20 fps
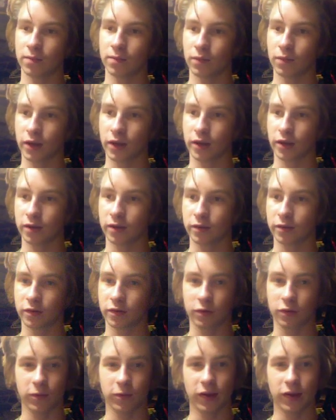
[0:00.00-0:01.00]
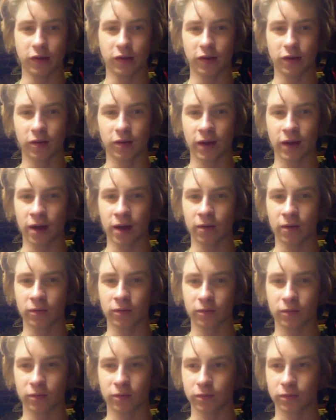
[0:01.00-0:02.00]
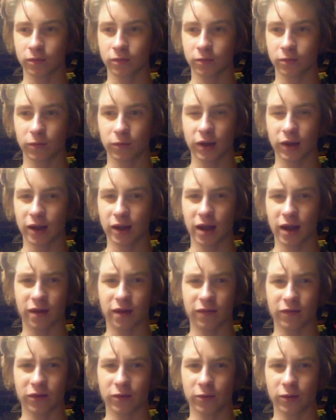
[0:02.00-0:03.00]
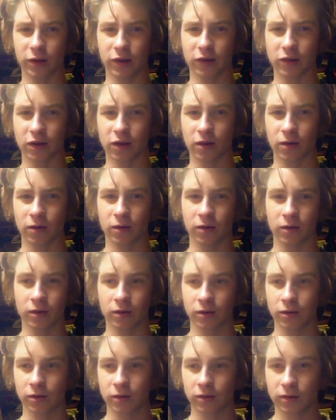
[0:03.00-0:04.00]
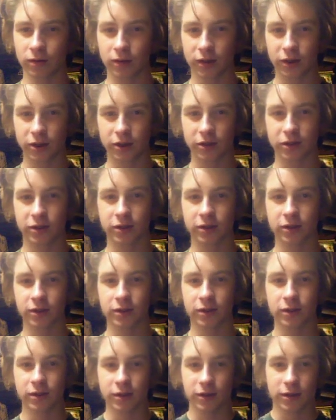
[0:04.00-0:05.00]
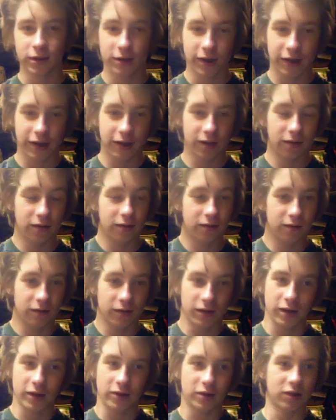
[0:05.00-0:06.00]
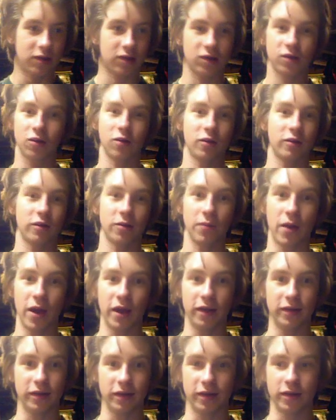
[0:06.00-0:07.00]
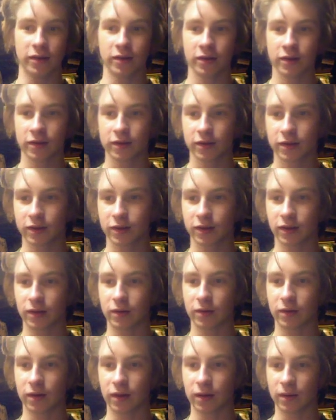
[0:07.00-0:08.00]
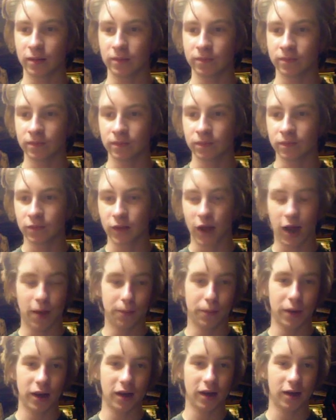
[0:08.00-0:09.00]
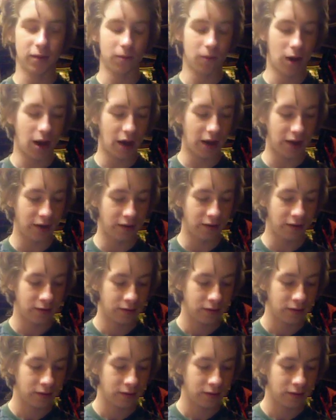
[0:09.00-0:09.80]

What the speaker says: like 2 weeks ago now, week and a half, 2 weeks ago, ish, and it just looked amazing. So I painted mine.